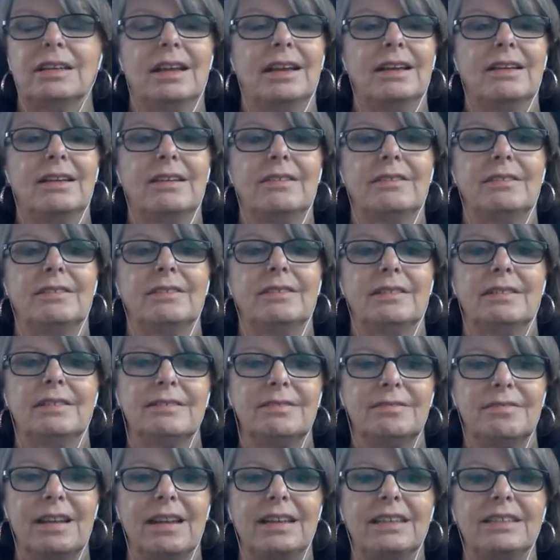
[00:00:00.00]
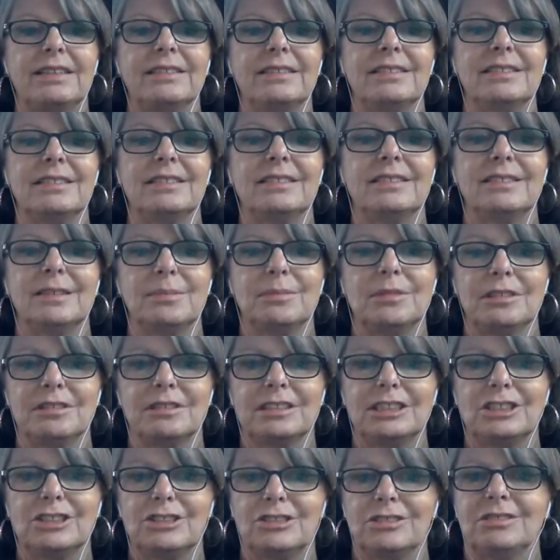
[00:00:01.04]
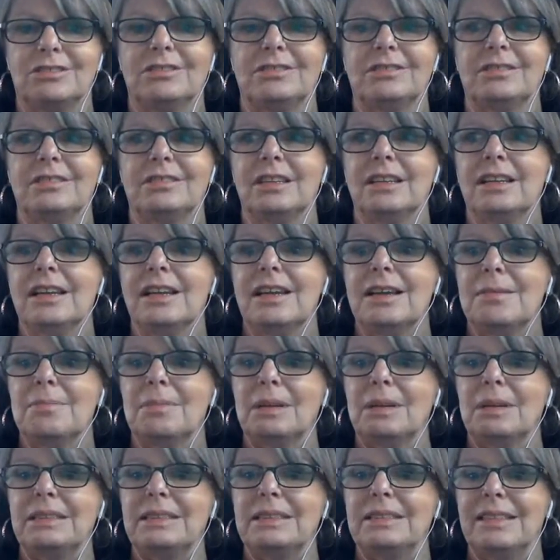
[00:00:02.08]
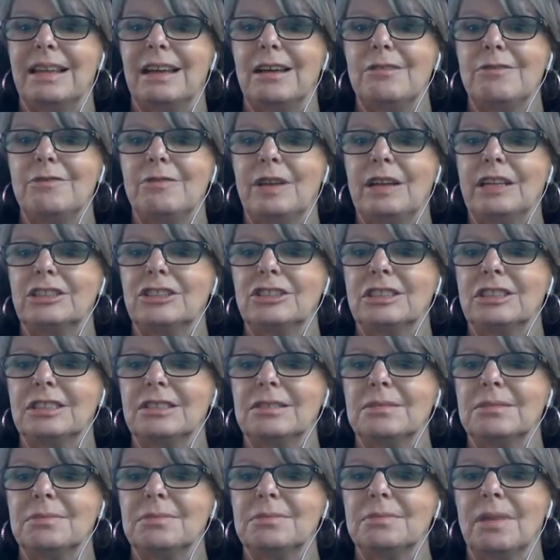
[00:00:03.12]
I ran into similar issues myself, actually.